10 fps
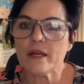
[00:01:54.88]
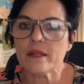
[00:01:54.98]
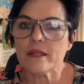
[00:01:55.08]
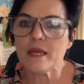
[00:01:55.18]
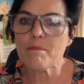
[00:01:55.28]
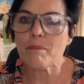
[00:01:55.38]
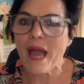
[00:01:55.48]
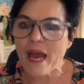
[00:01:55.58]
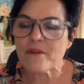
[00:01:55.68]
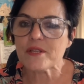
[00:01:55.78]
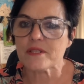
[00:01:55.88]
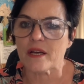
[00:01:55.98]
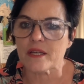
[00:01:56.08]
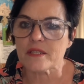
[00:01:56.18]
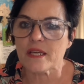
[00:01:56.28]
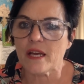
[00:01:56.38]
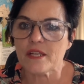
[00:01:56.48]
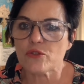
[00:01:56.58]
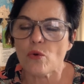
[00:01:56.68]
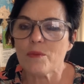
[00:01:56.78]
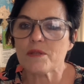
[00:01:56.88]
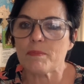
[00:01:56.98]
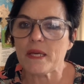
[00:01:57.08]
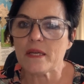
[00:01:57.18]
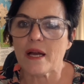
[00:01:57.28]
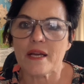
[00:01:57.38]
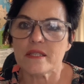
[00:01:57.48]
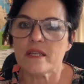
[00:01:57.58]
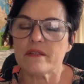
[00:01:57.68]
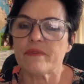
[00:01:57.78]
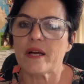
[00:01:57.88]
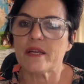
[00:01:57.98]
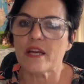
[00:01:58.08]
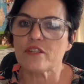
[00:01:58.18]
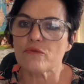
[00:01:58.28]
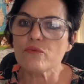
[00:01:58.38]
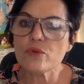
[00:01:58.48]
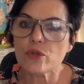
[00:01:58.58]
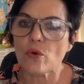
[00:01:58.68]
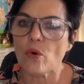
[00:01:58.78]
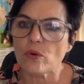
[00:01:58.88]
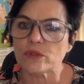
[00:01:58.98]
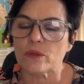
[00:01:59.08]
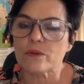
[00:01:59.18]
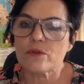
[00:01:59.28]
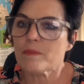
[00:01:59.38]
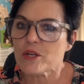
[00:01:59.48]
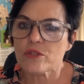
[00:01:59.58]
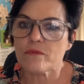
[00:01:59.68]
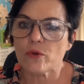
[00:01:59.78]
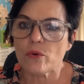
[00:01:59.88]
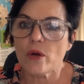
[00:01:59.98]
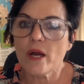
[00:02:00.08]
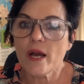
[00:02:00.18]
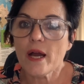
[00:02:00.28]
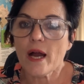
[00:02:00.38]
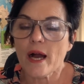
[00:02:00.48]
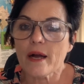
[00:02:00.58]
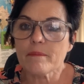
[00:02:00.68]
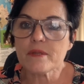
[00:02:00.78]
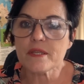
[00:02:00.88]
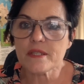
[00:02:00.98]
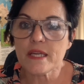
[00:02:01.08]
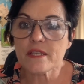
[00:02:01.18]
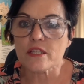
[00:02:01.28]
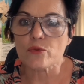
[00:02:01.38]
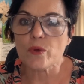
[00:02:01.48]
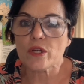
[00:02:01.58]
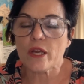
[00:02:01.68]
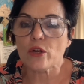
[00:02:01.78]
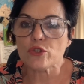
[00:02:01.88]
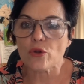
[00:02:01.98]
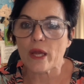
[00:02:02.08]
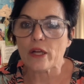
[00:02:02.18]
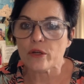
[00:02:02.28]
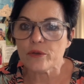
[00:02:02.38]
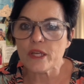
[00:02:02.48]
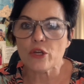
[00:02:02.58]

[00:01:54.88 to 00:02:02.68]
the parasite has almost been identified as root causal to most of your diseases, including